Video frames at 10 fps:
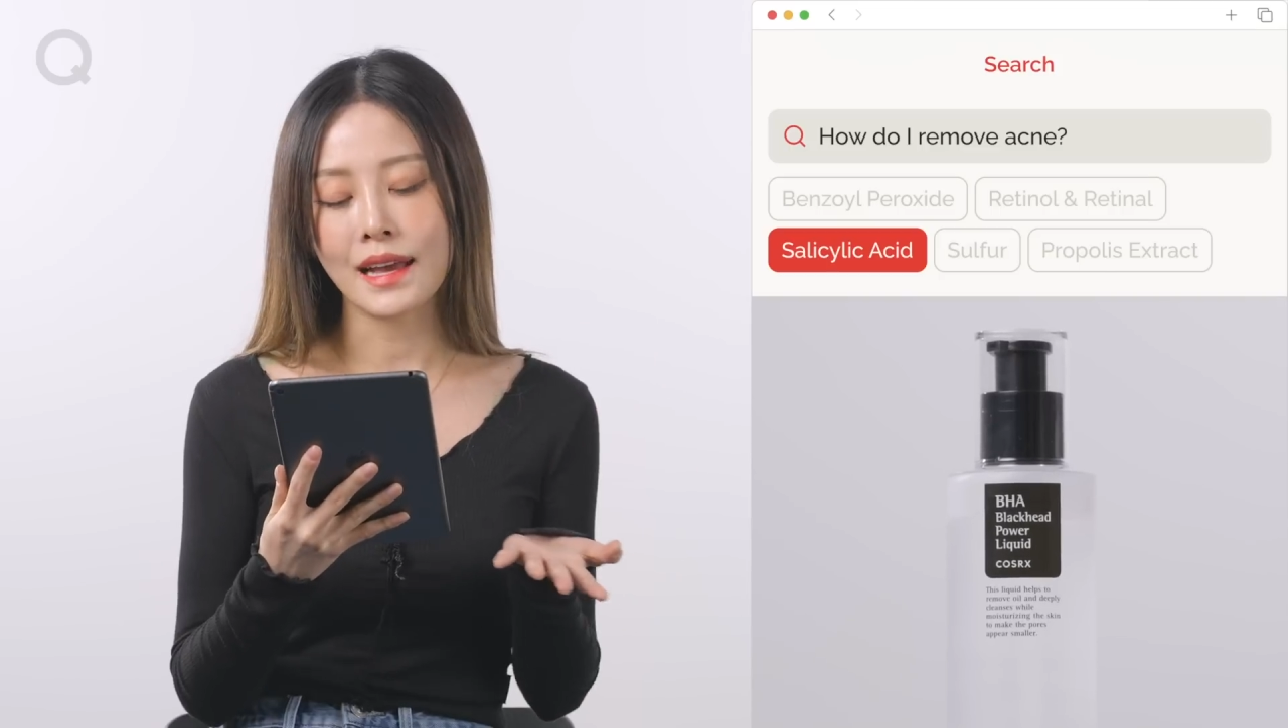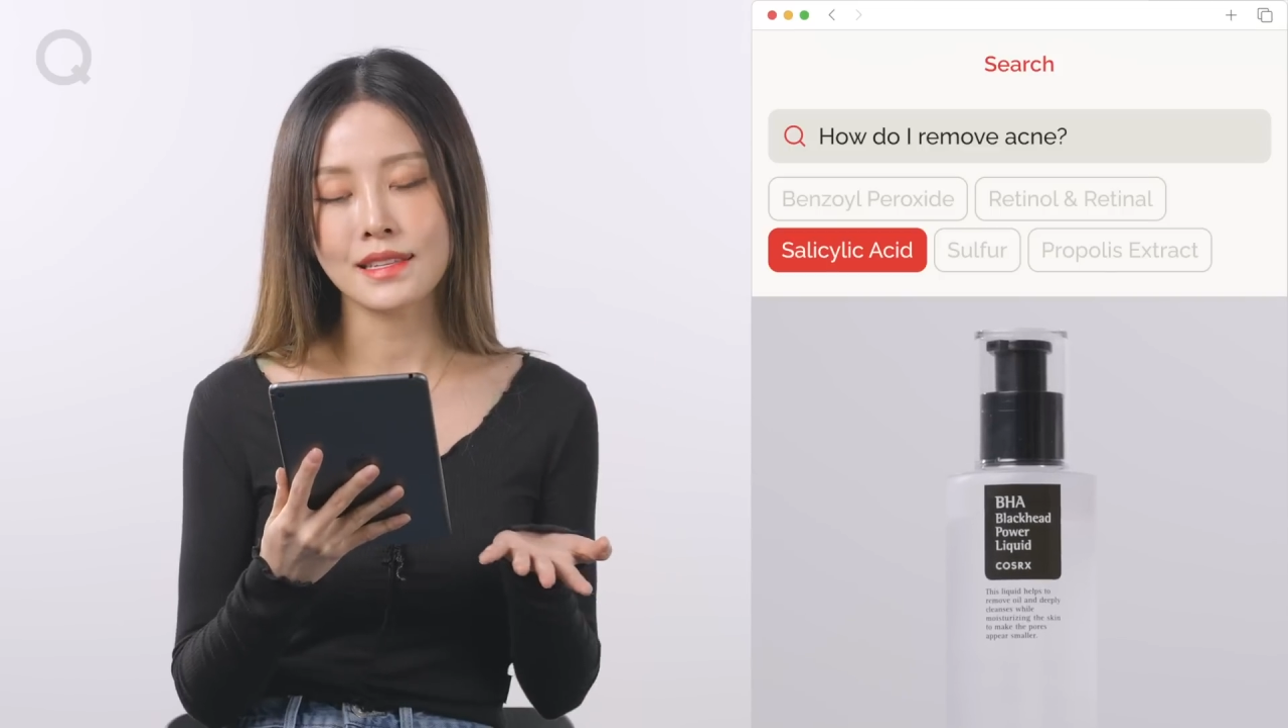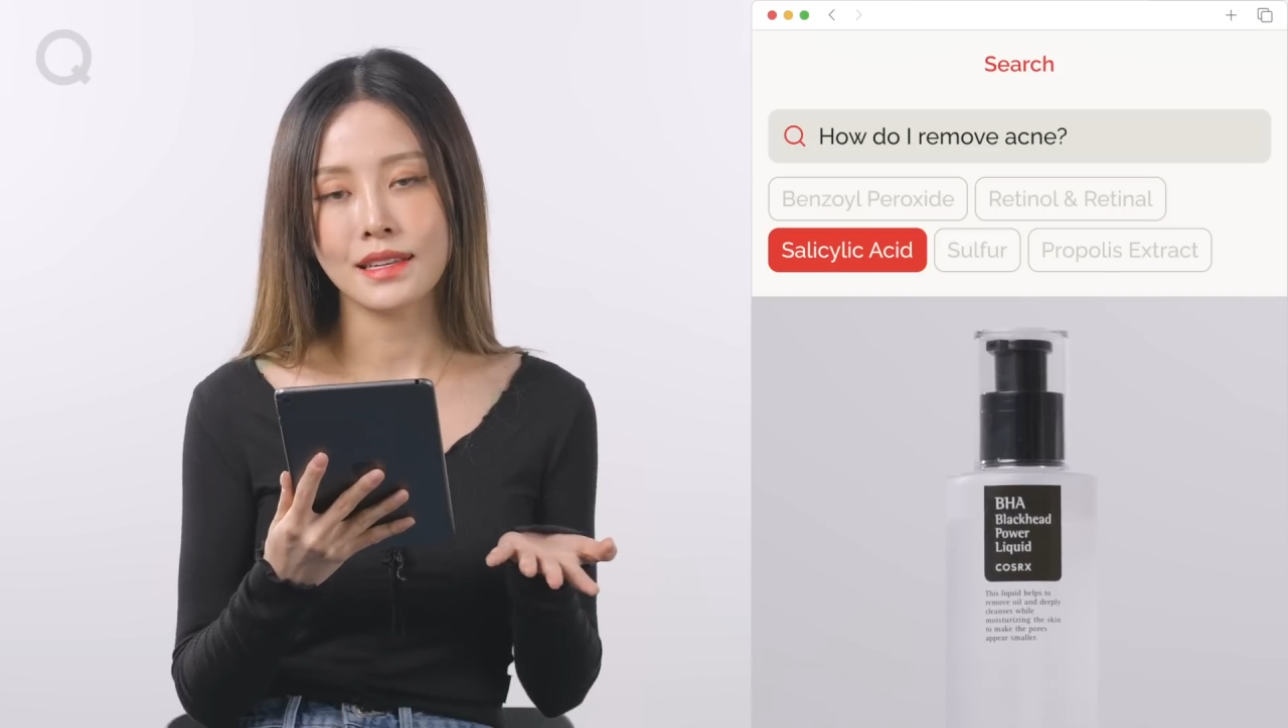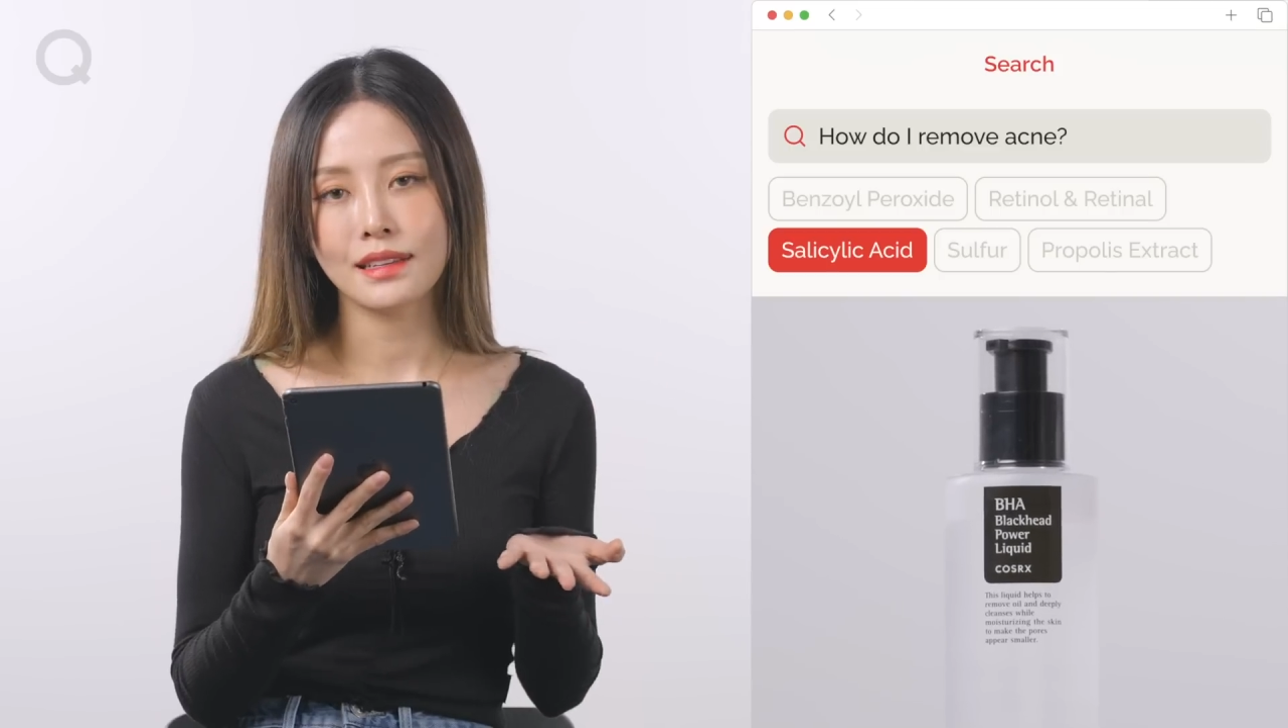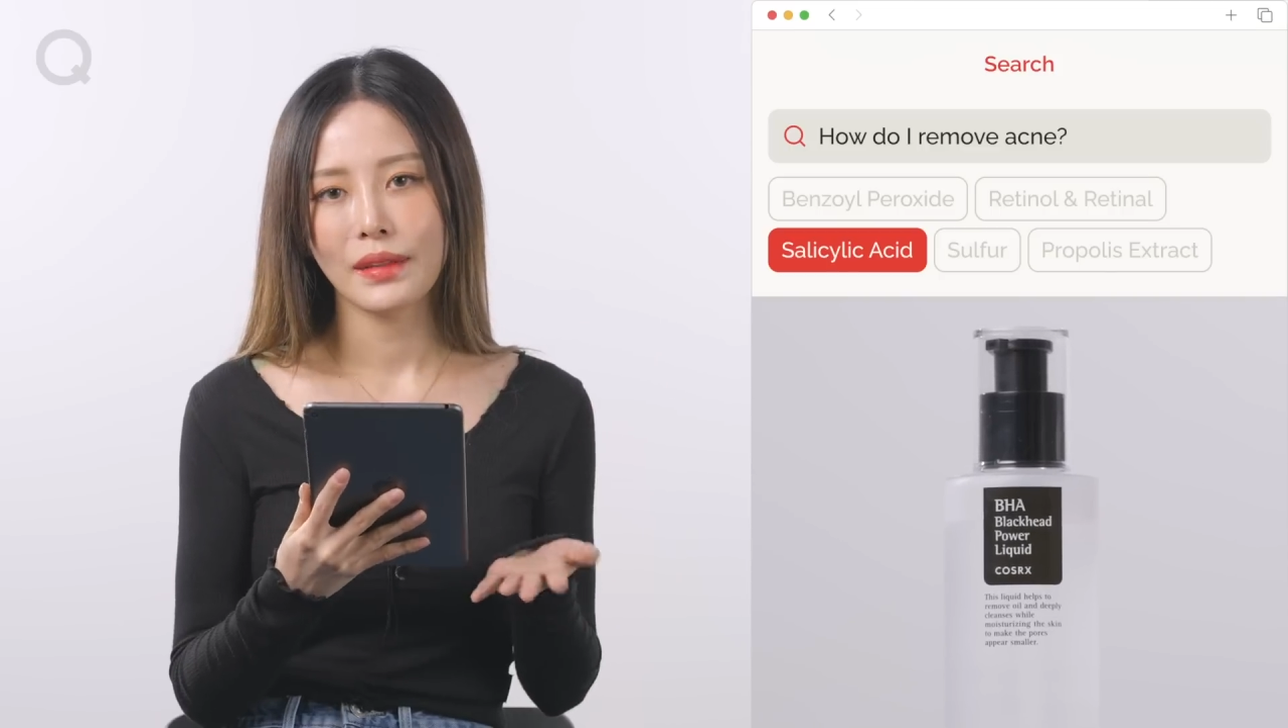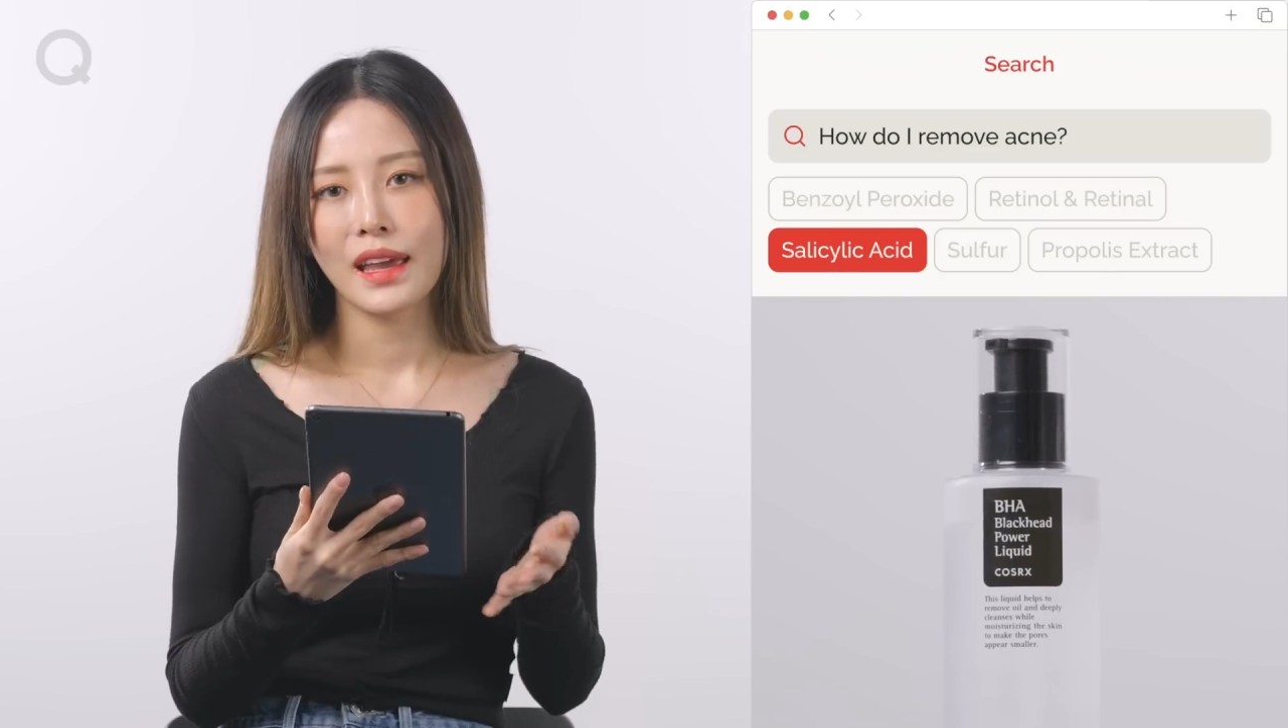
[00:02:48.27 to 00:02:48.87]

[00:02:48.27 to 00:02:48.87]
acid.